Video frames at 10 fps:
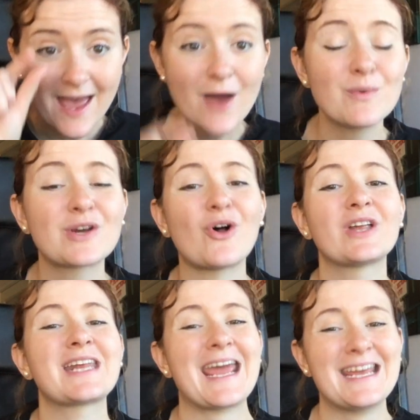and we call
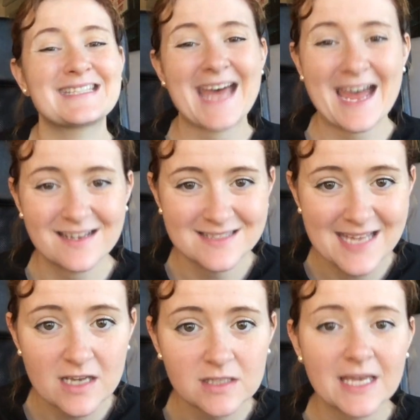it a tag
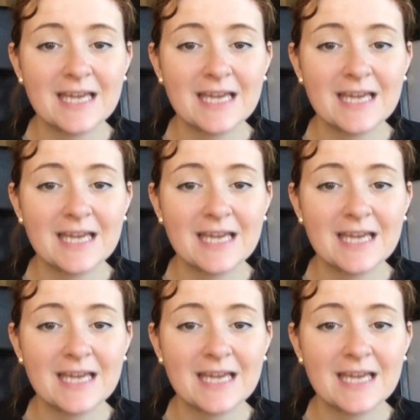sale,